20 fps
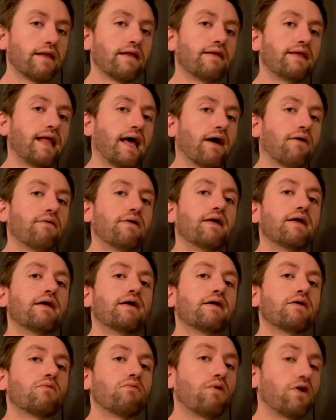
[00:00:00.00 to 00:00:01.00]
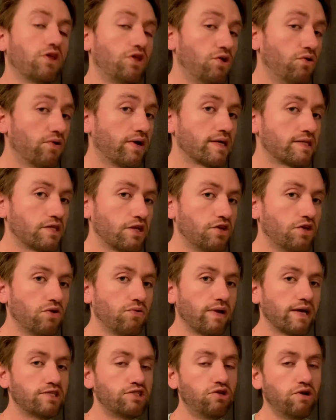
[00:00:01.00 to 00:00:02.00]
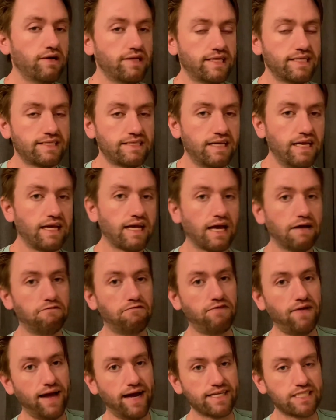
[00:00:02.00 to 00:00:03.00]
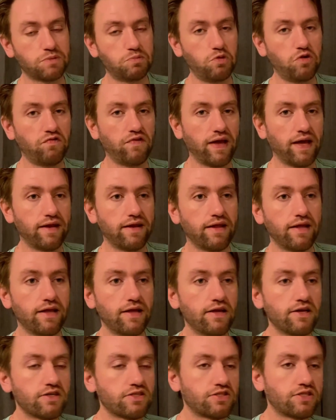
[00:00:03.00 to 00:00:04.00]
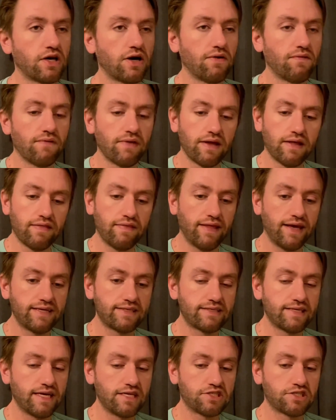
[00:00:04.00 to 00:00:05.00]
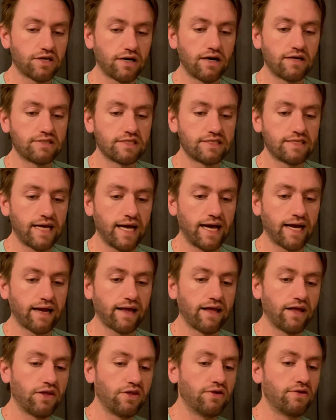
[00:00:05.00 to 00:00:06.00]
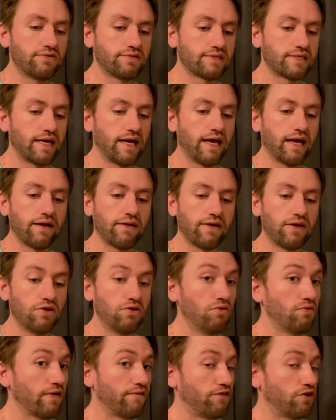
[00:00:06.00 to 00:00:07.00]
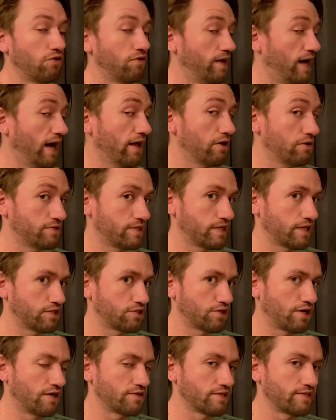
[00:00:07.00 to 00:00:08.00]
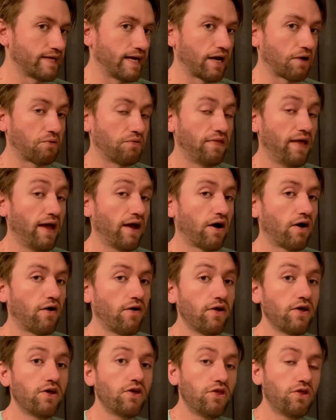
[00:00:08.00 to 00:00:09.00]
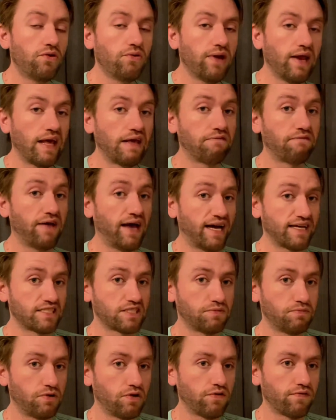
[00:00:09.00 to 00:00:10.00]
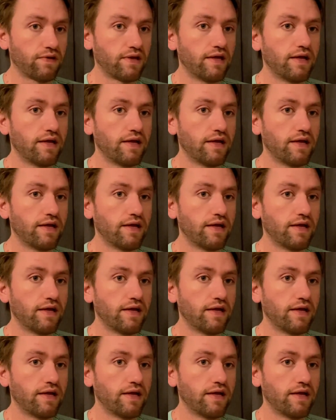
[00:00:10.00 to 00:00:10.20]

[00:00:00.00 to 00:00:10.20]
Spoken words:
Now, what you get to do is you get to sneak a fast move in. So they say charge attack, you say, if you're not using a charge attack when they are, you get a fast move.